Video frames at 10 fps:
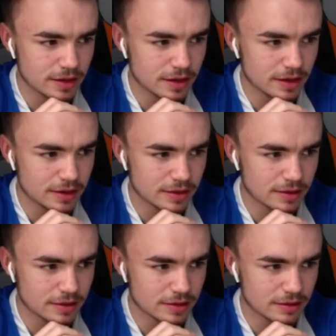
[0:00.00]
And
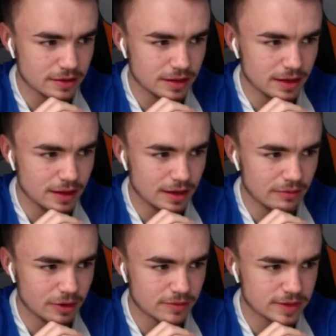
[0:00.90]
yeah, he
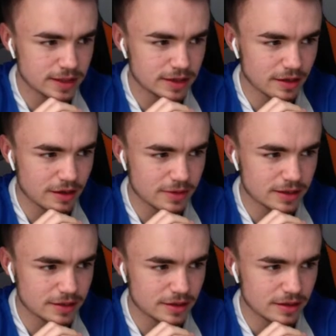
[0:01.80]
would have seen it
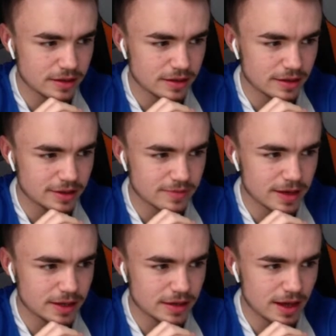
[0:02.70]
coming. He's
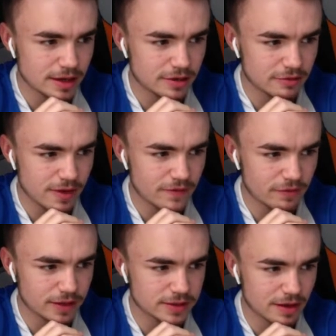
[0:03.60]
making the header. The
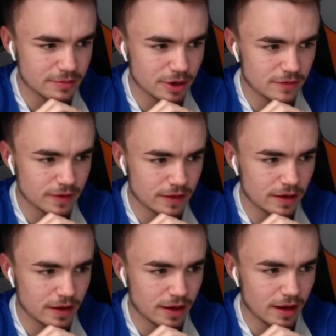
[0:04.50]
referee's come over.
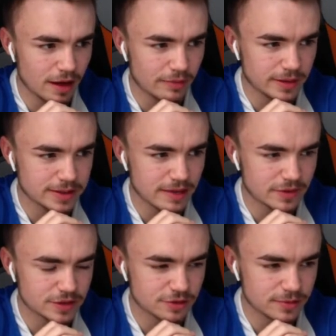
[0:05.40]
He's
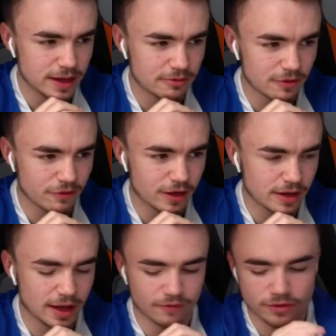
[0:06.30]
given Tom Naylor a free
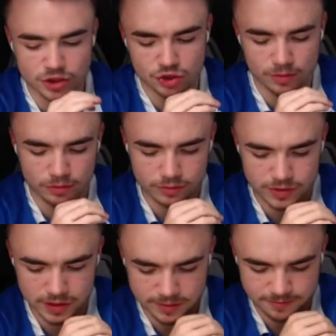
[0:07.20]
kick for his troubles.